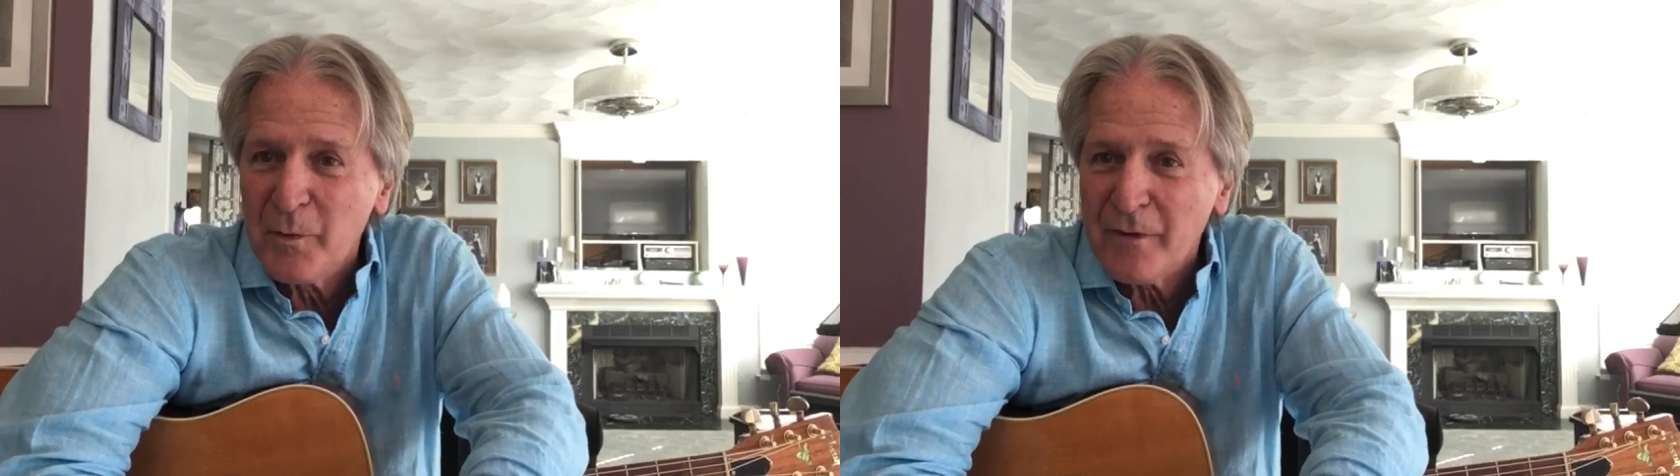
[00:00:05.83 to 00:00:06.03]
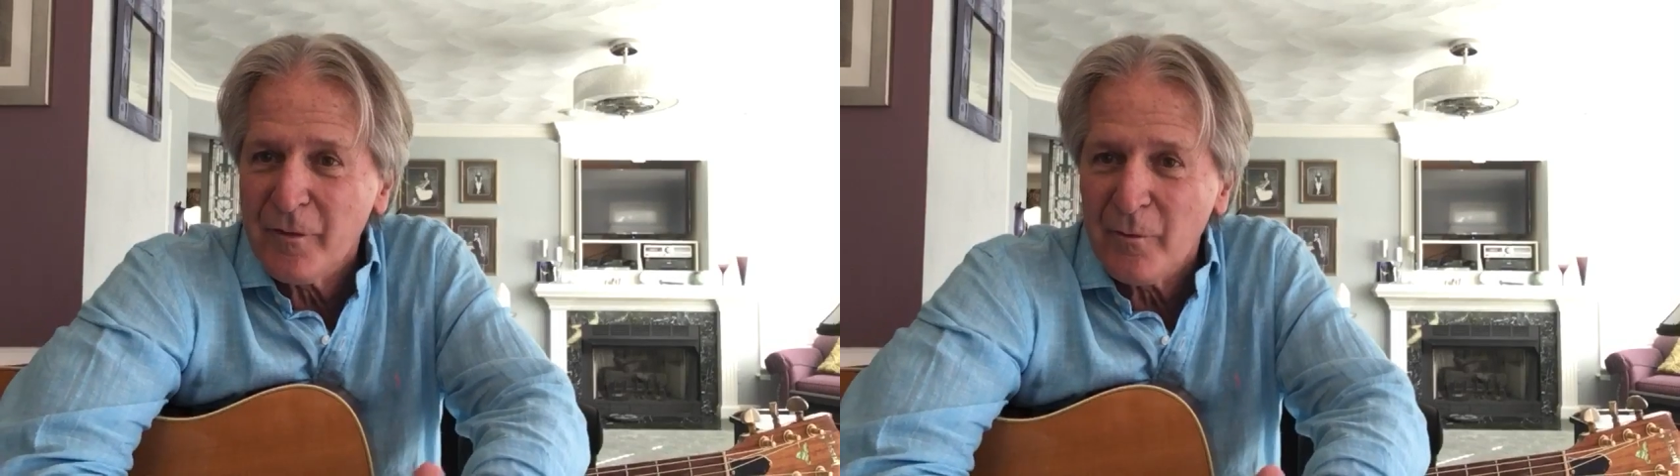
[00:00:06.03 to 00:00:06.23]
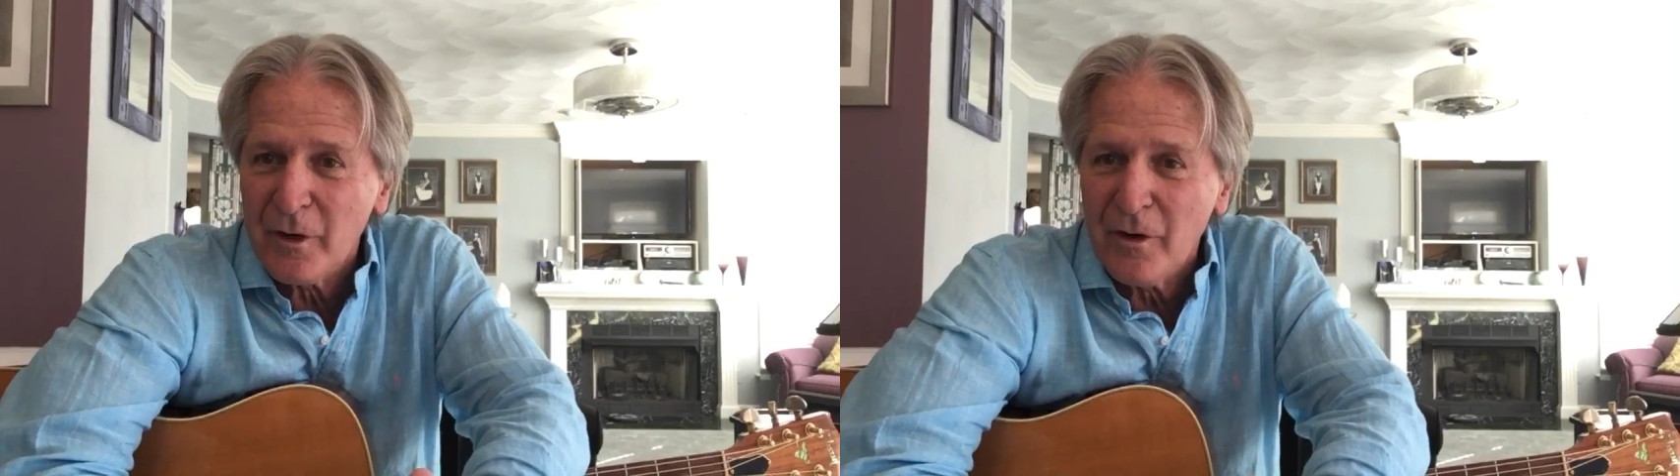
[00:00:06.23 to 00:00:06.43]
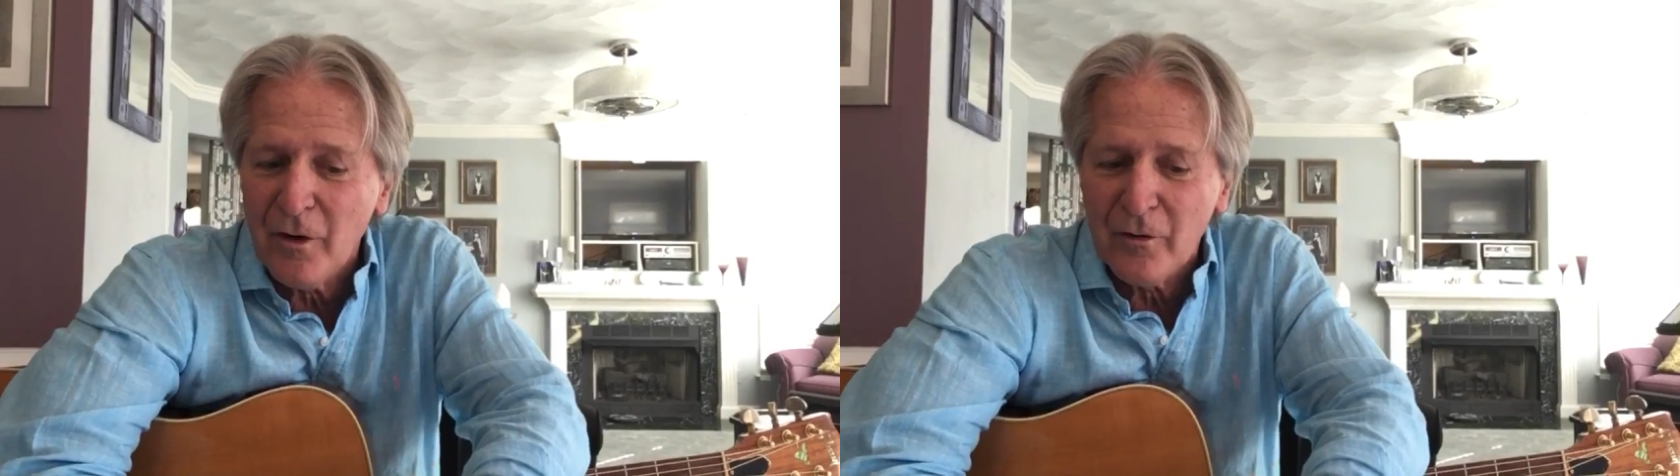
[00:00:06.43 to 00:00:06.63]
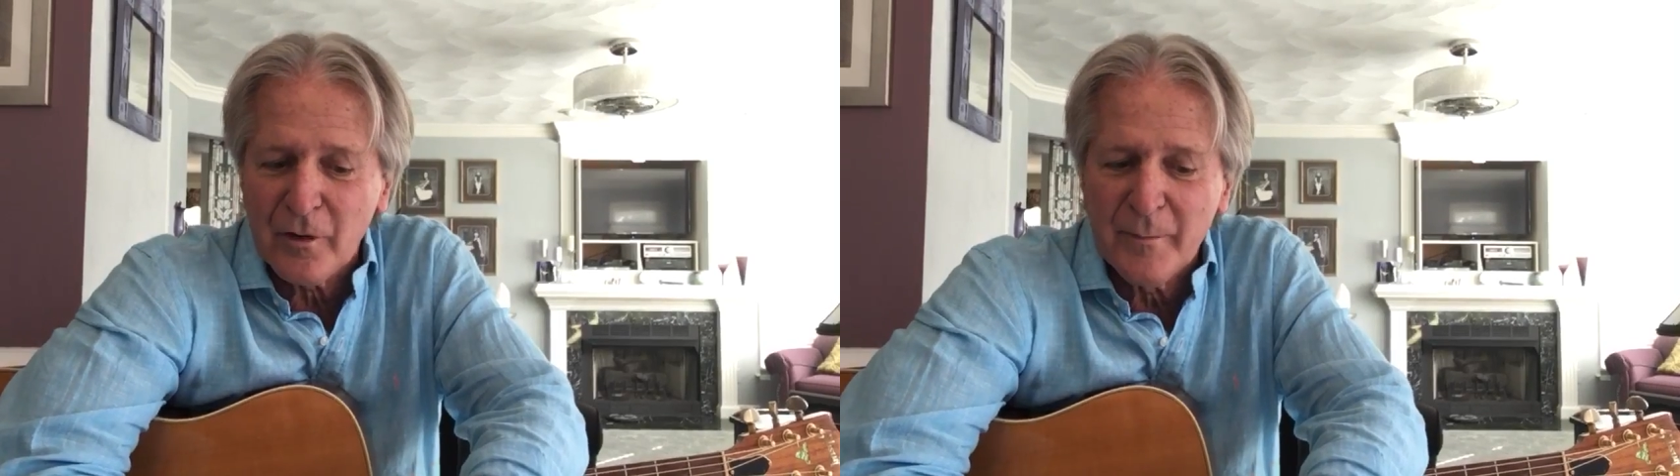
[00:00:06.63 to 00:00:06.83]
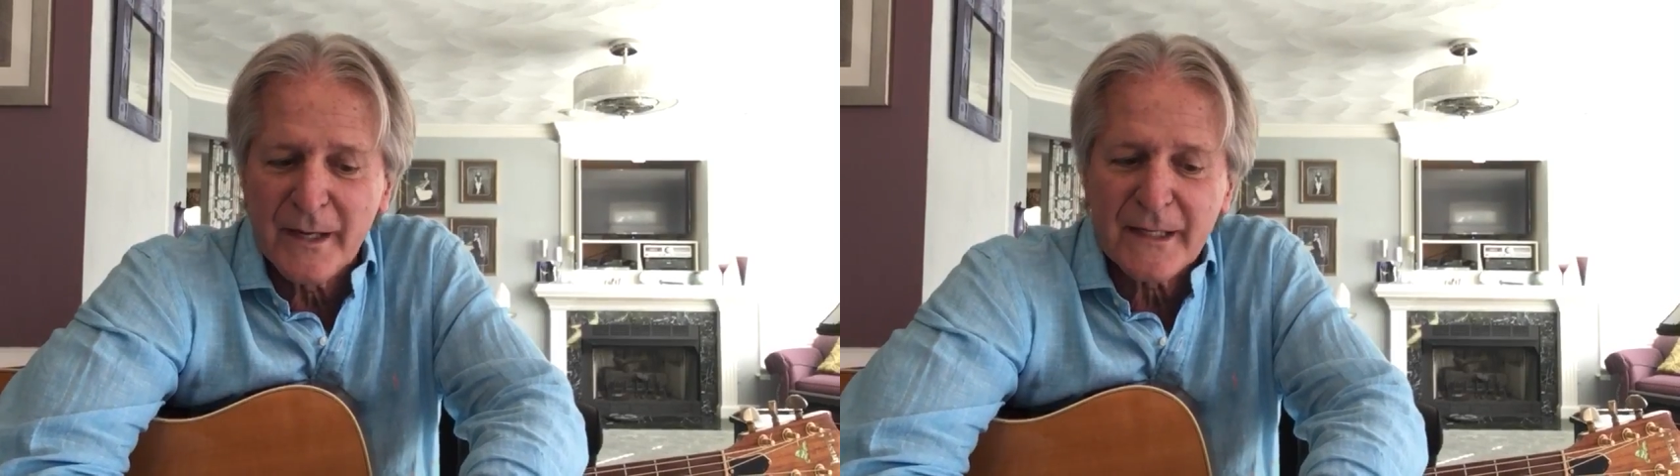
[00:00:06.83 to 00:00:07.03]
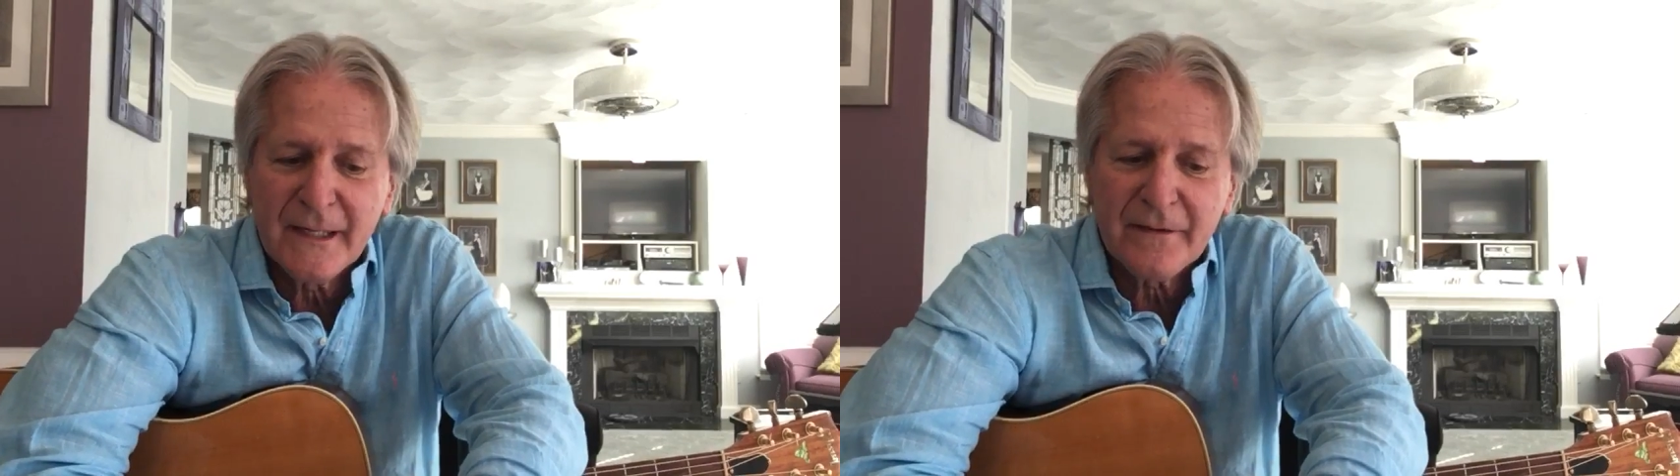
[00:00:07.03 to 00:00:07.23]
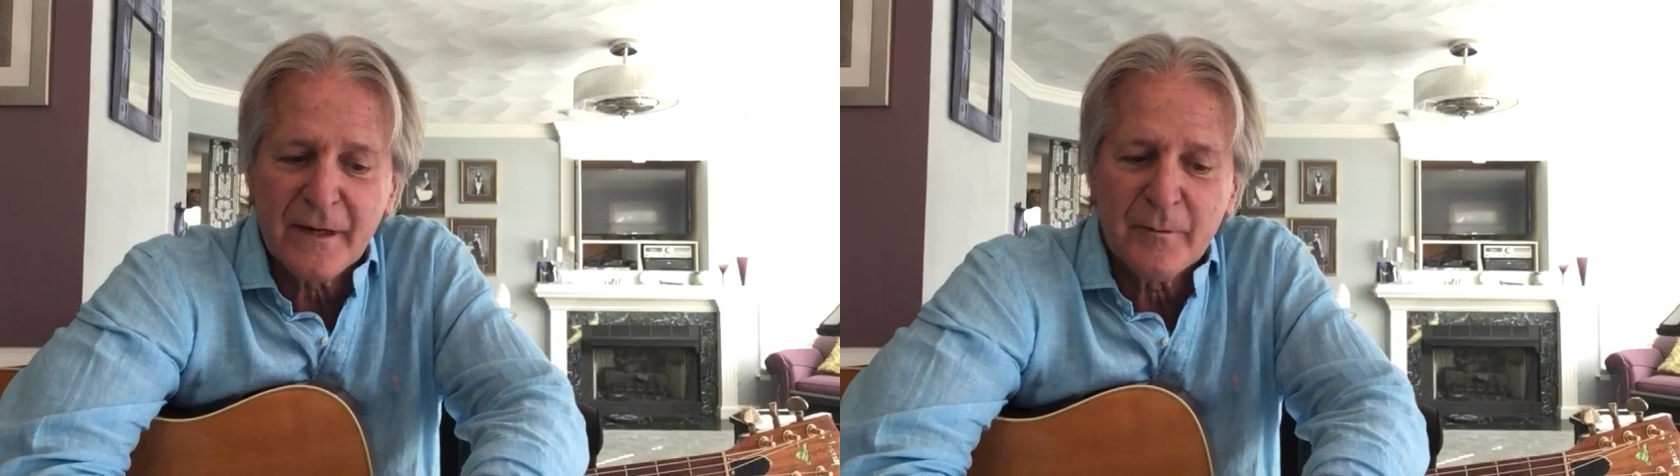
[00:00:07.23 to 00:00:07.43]
whatever you want to call it, about a
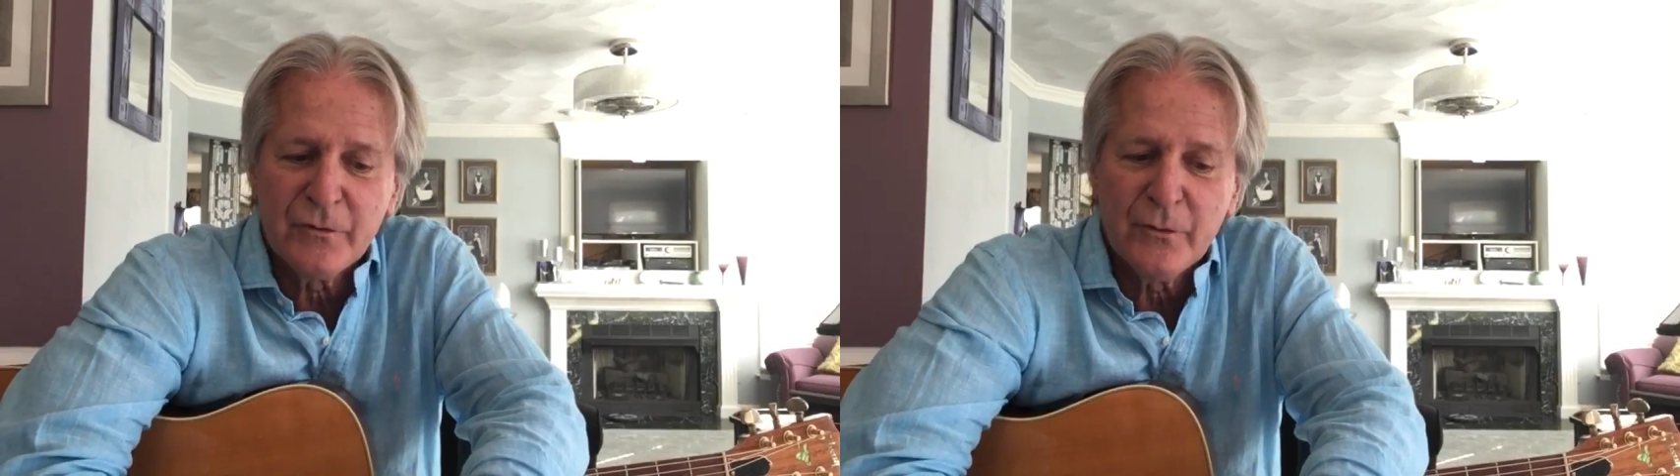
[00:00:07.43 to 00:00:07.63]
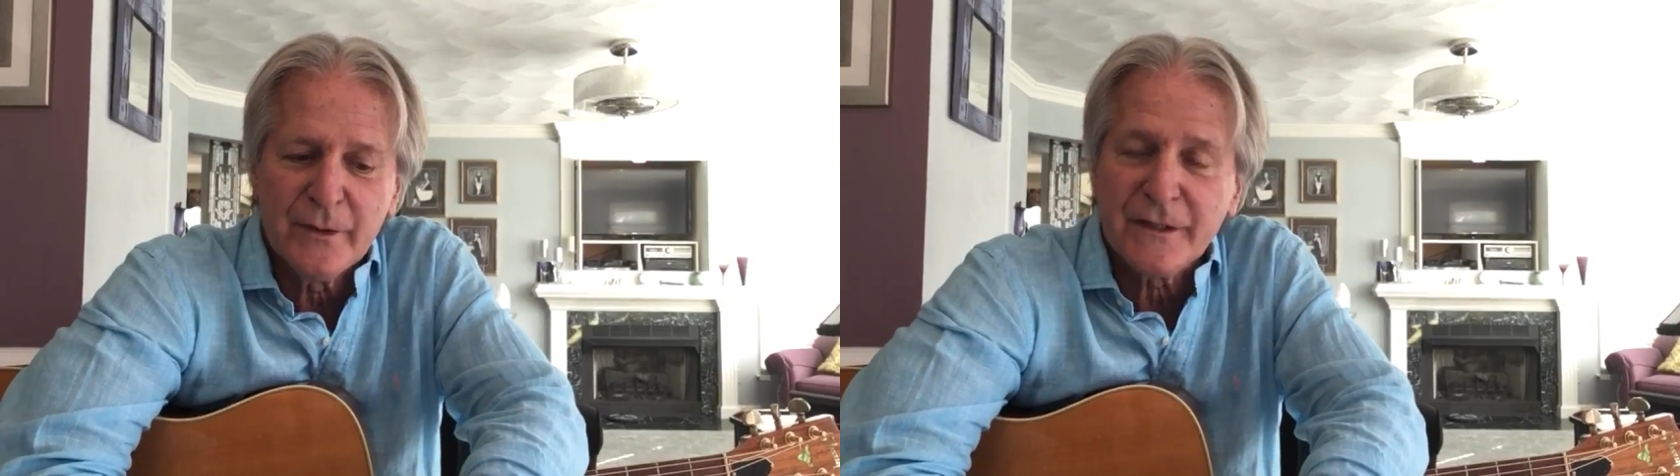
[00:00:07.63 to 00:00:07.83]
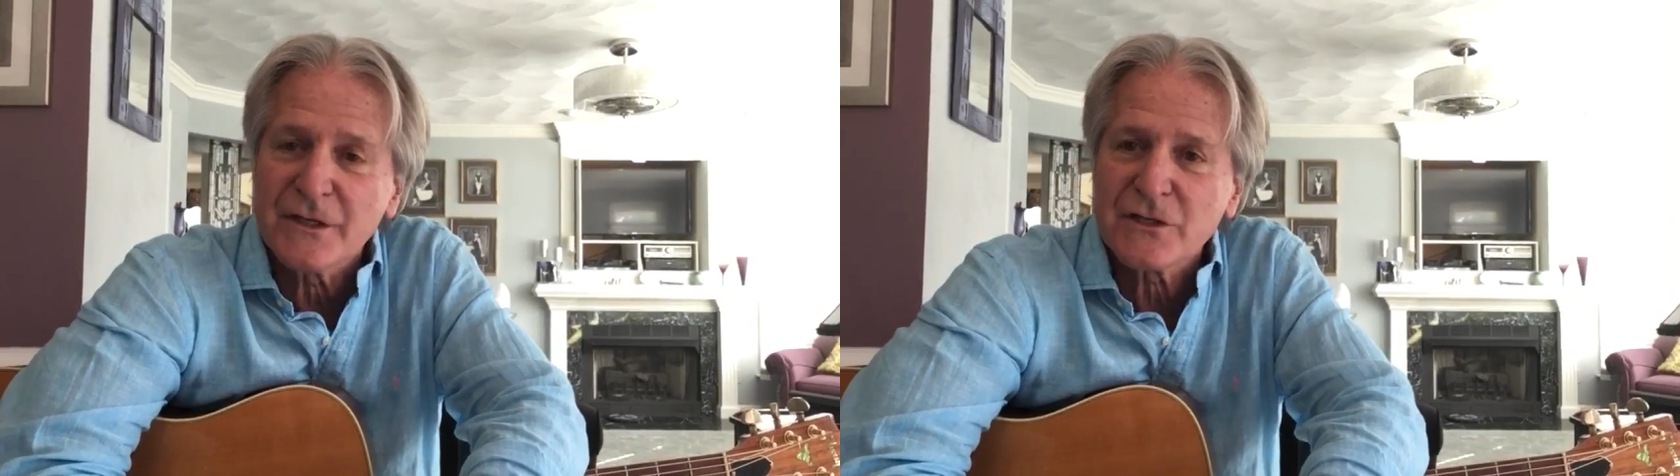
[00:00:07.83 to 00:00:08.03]
gig that I'm doing at the